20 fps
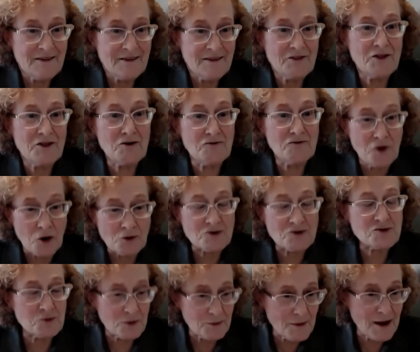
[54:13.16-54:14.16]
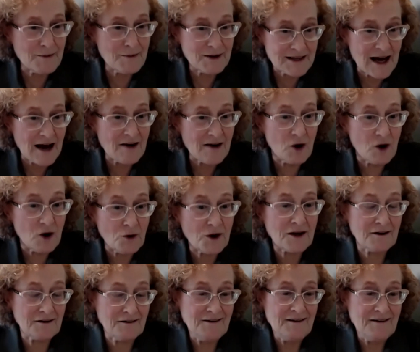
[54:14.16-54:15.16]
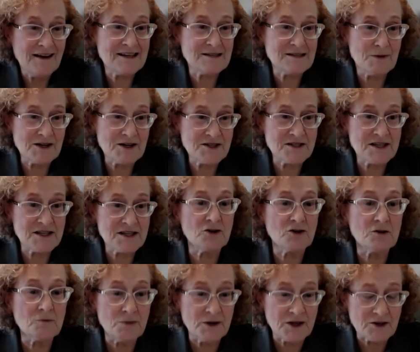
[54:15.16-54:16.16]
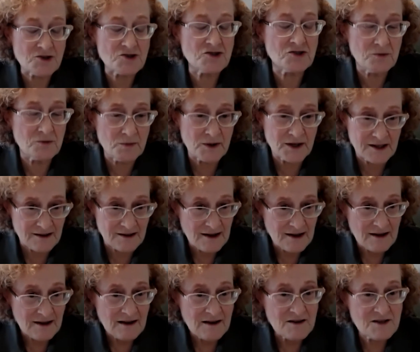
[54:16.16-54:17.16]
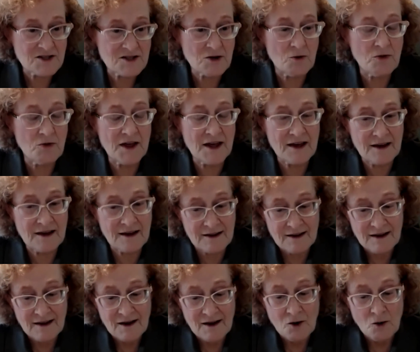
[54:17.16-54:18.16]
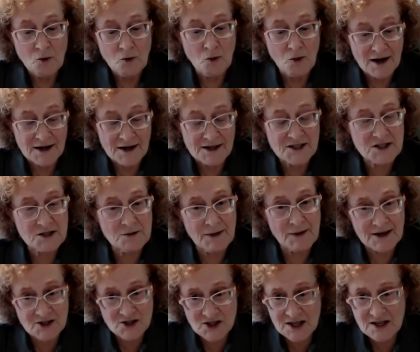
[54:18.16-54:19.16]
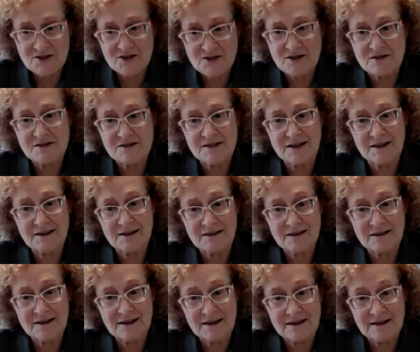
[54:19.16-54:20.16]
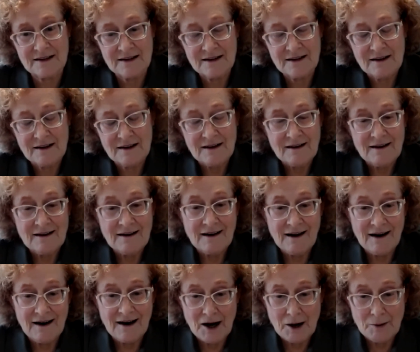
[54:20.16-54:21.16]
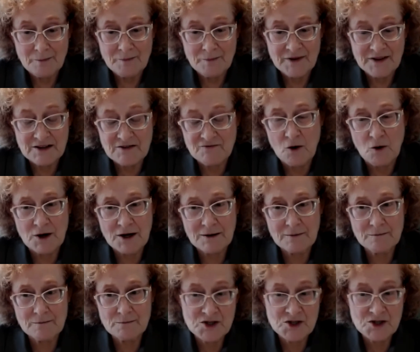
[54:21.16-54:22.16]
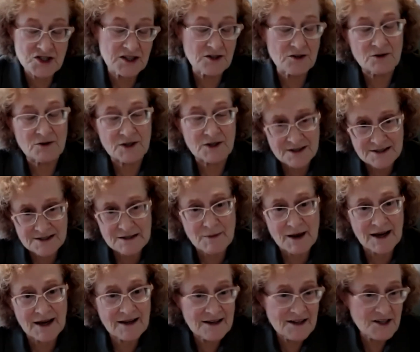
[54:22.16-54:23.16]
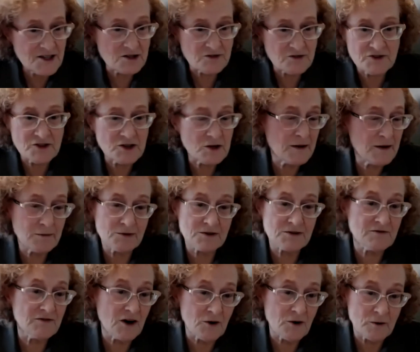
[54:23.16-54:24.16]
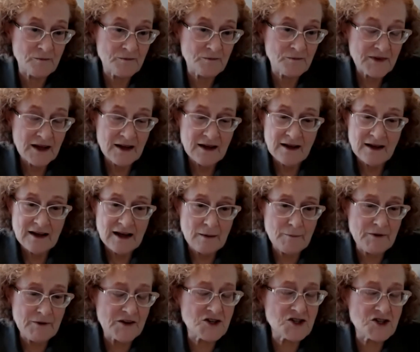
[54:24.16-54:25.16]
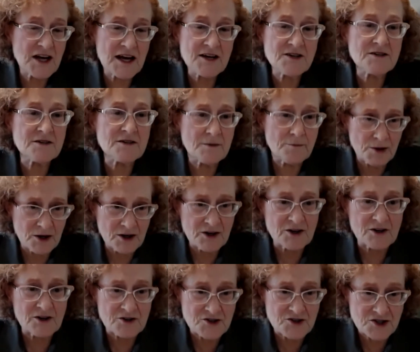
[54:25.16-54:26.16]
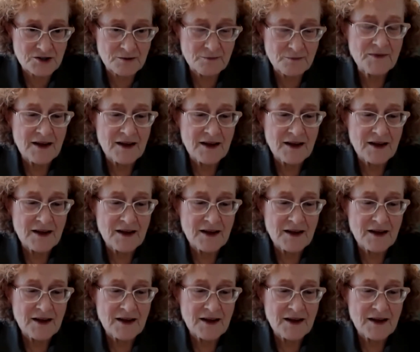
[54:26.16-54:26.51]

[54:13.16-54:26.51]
their voters were maybe not voting as much as they could be or should be. So they wanted to make changes in the voting machinery to make it easier for their people to vote. I mean, the change in the purge